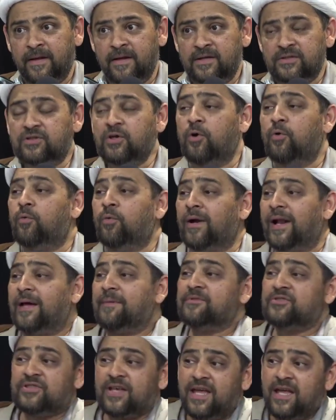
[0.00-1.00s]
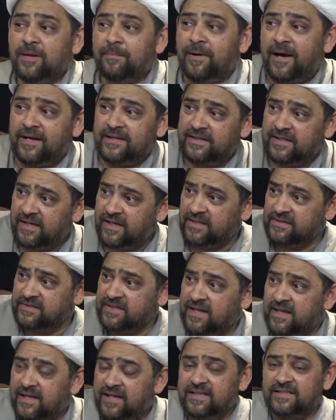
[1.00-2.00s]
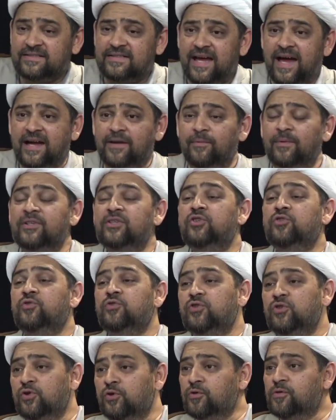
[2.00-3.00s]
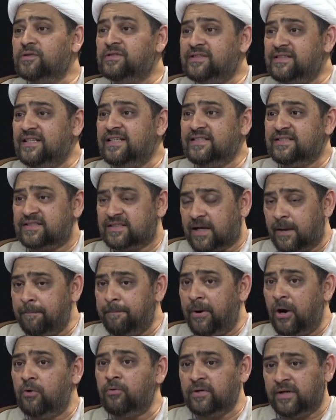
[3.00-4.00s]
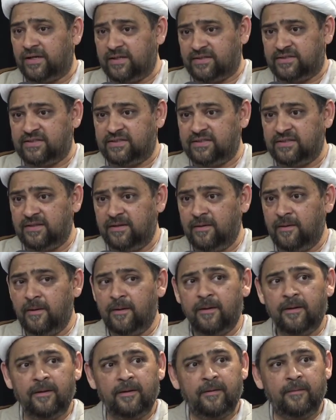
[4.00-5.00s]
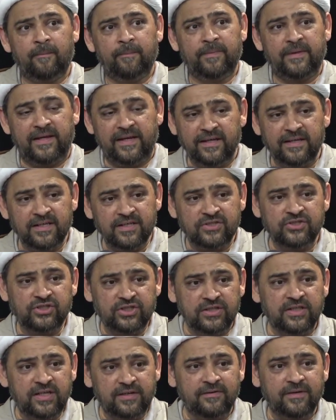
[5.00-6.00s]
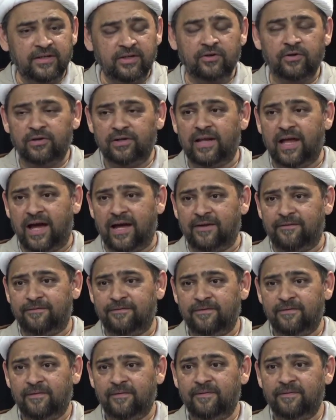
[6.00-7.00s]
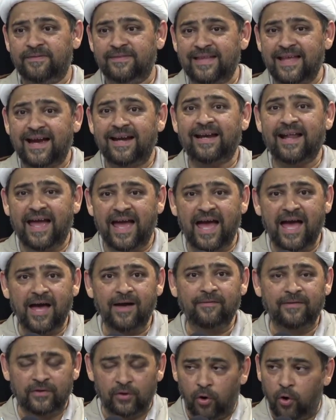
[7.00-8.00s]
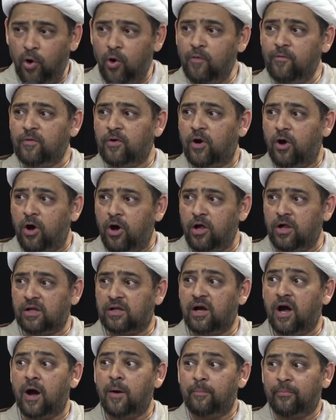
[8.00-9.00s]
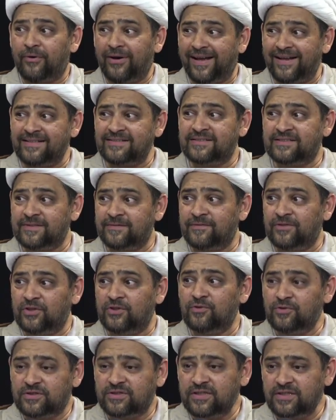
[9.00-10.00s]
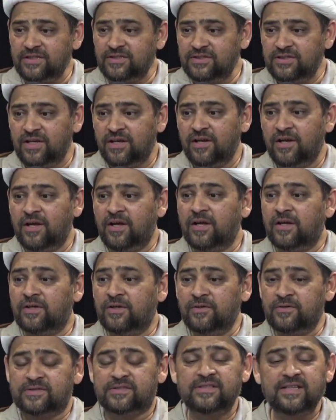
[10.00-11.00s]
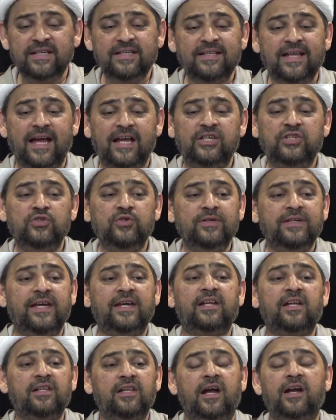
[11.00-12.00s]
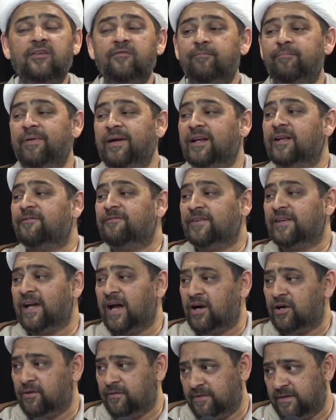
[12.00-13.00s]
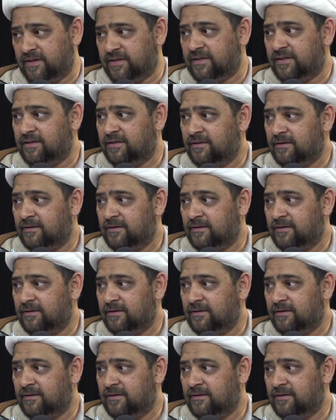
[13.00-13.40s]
So what I'm saying by this is that when you use these components in engineering your life that have an overall comprehensive usage, you see that you get a lot of benefit out of it.